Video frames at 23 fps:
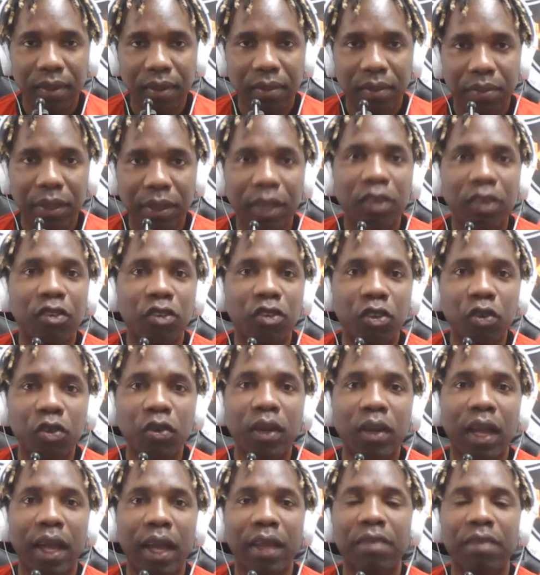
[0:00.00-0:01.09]
Because you
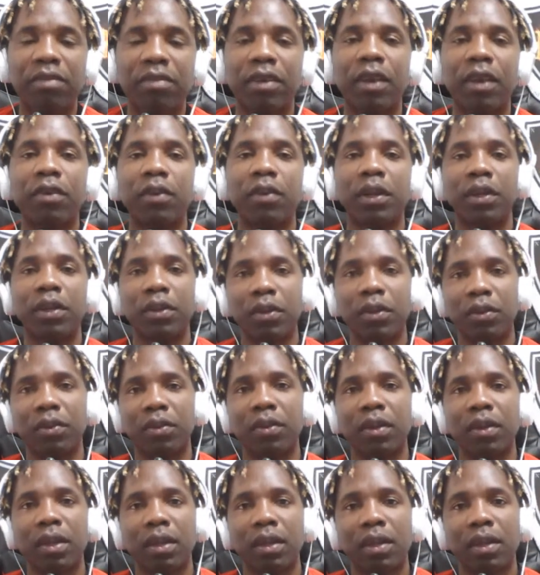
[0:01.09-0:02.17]
and I very well know
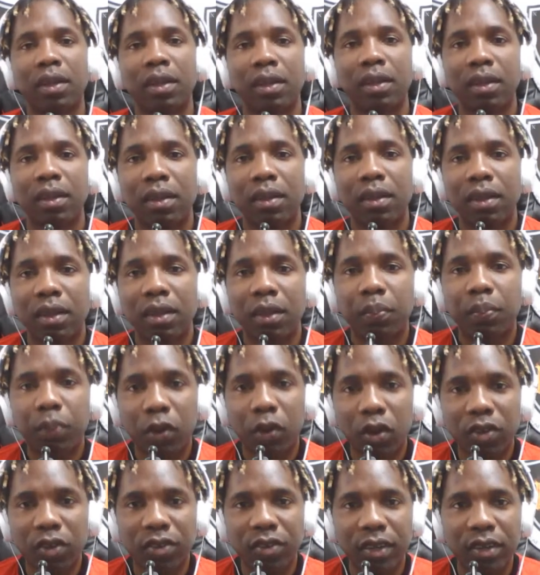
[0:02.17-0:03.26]
the
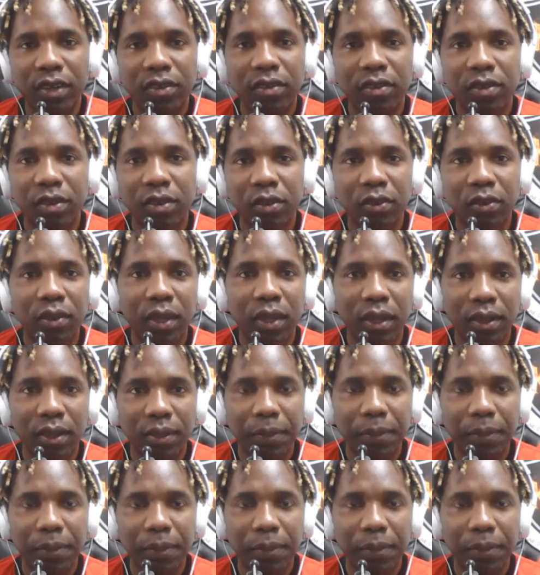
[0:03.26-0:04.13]
process to do that.